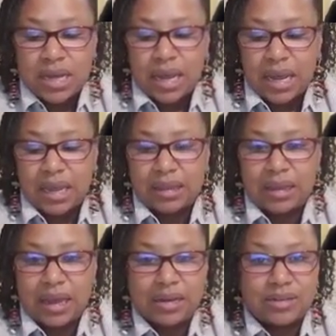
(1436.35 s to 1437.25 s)
And
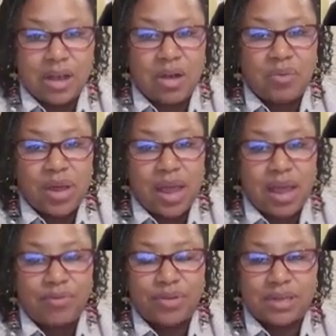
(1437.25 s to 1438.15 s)
that is all we
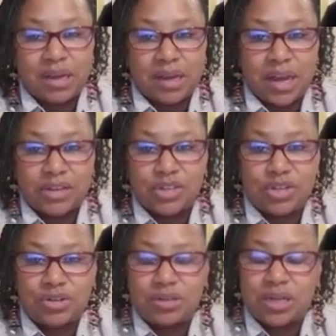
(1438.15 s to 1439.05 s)
have for Take Action
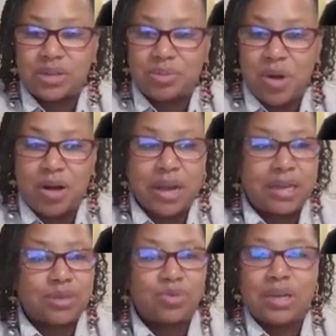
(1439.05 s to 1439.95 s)
Tuesday. Tomorrow
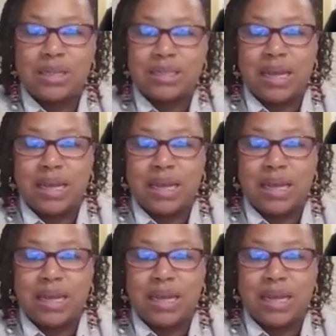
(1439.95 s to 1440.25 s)
is Wednesday.